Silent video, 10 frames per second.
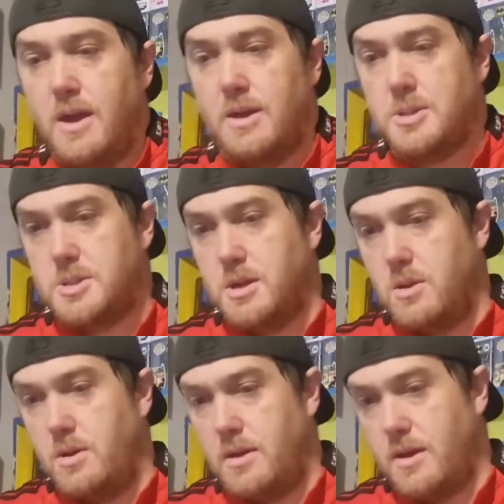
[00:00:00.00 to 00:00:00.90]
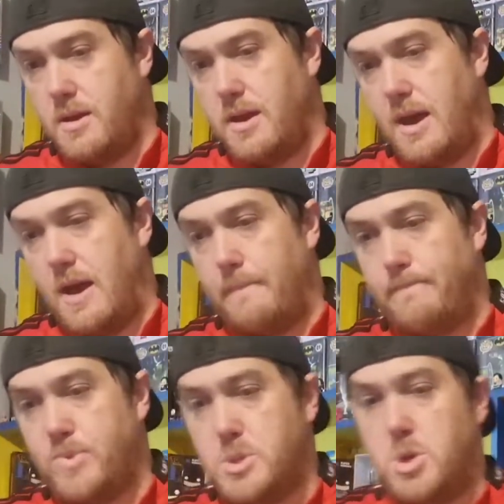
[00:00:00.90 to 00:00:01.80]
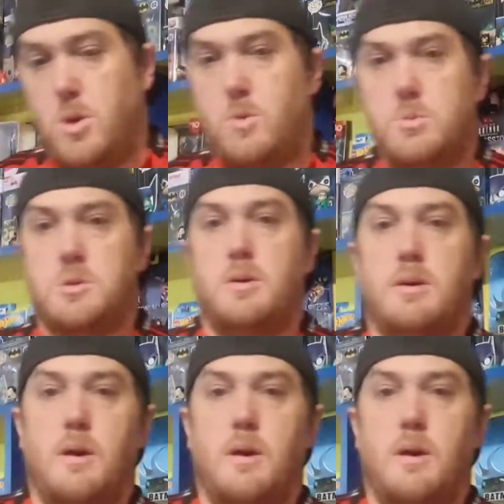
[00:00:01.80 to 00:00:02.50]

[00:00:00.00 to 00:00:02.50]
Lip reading: As I said earlier, Turtles.